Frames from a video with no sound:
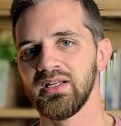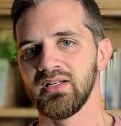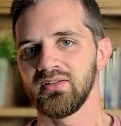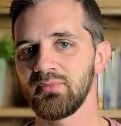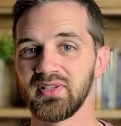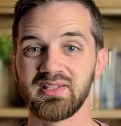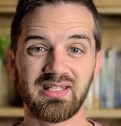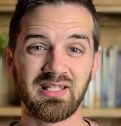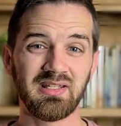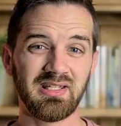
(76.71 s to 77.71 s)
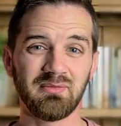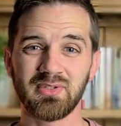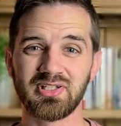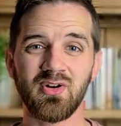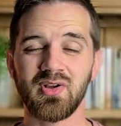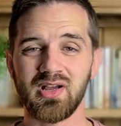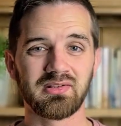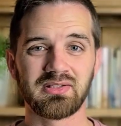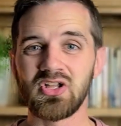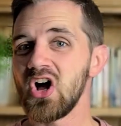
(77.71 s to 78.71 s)
Right? But it was going
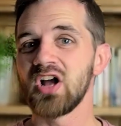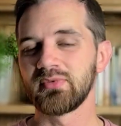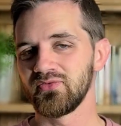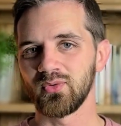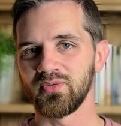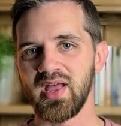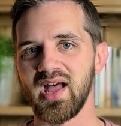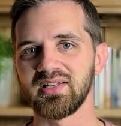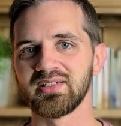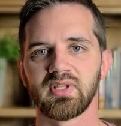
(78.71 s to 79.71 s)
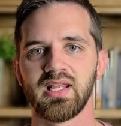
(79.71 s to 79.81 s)
on long before that.